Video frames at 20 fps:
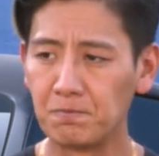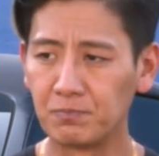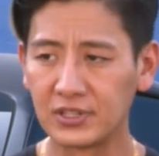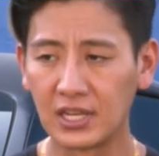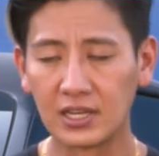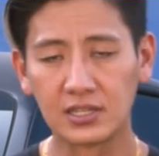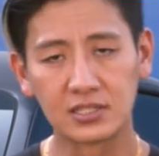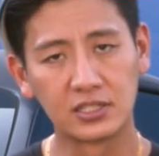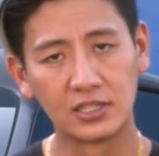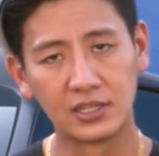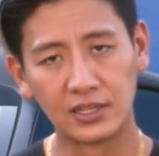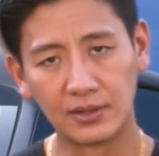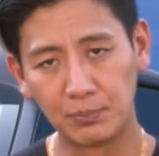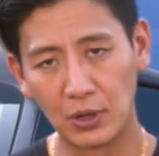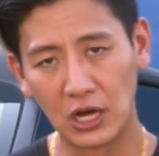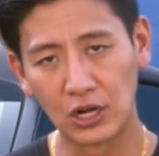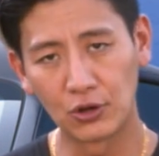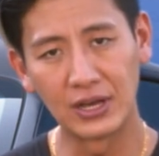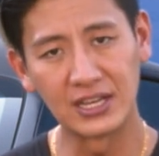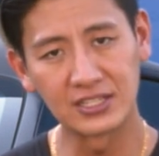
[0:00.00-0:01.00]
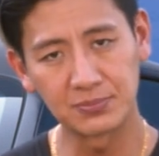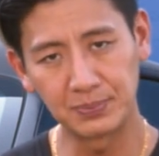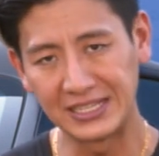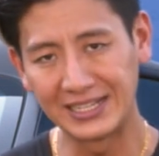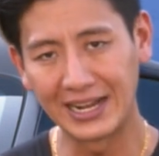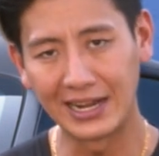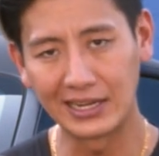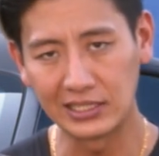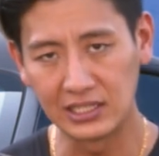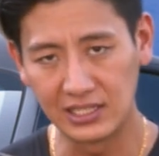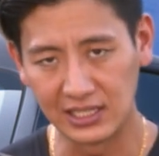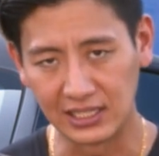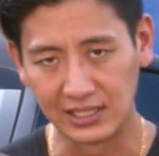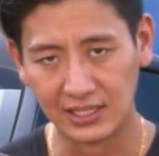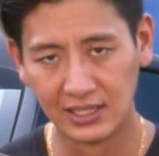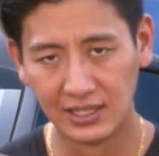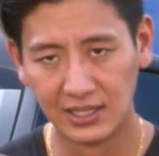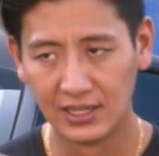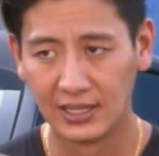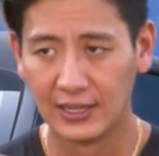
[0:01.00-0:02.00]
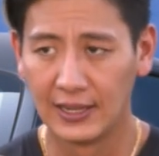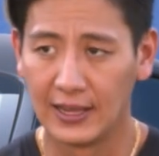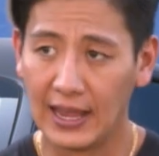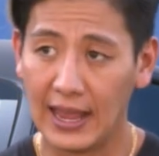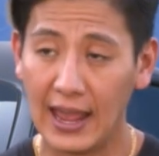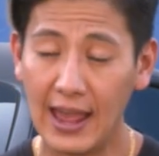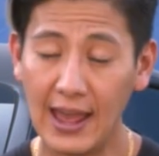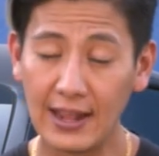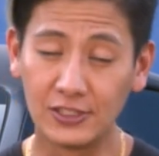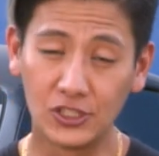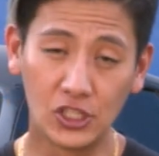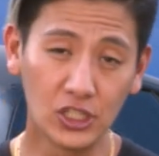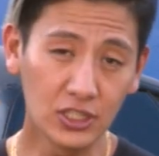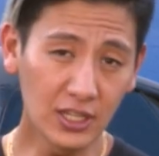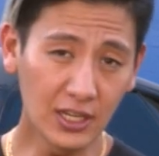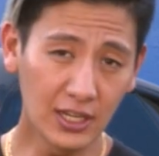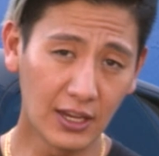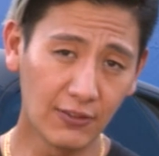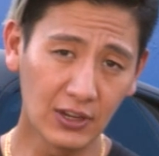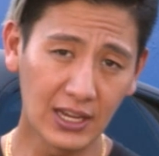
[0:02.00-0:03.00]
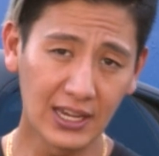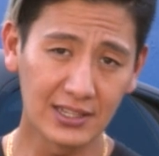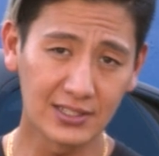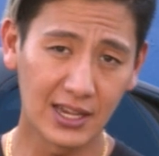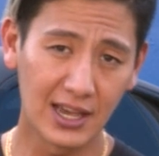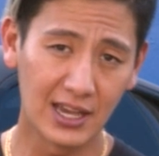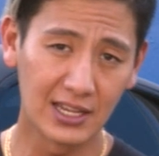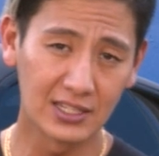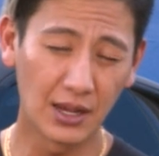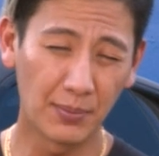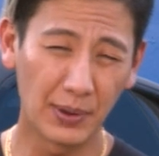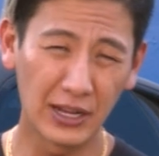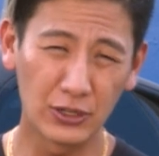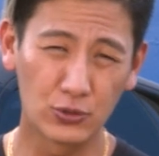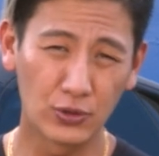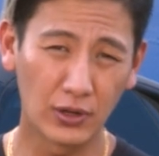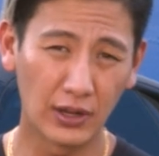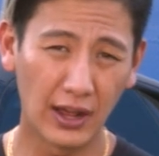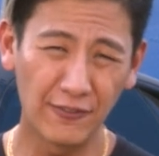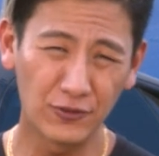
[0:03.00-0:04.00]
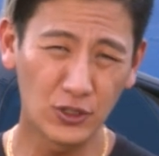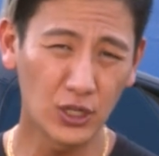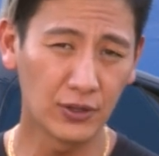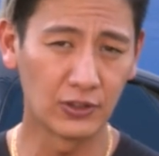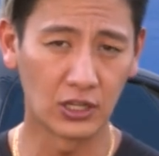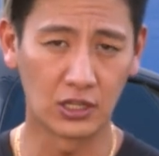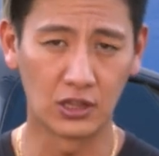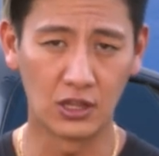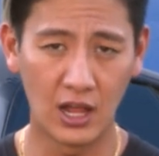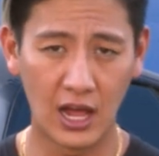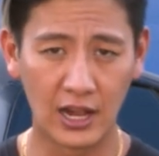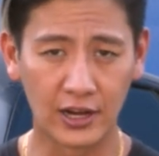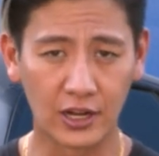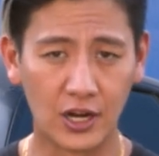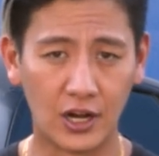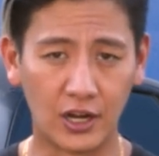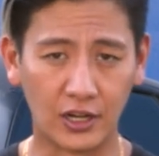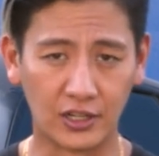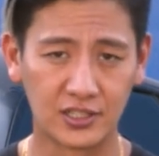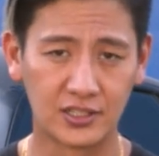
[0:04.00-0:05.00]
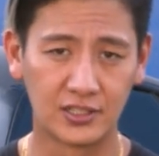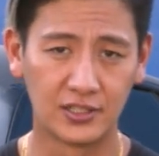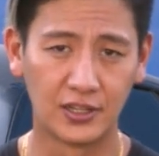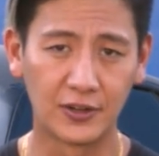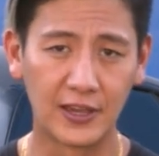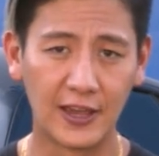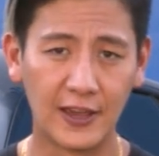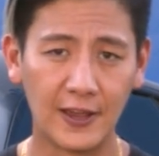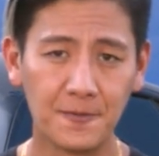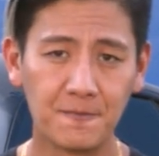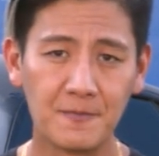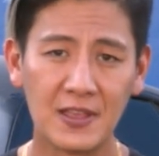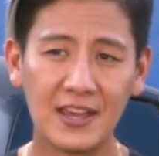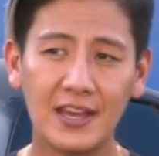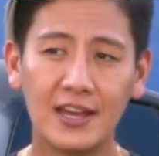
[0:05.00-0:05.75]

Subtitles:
Tesla Model S P90D. And just to give you guys a heads up, I've driven a lot of cars, okay?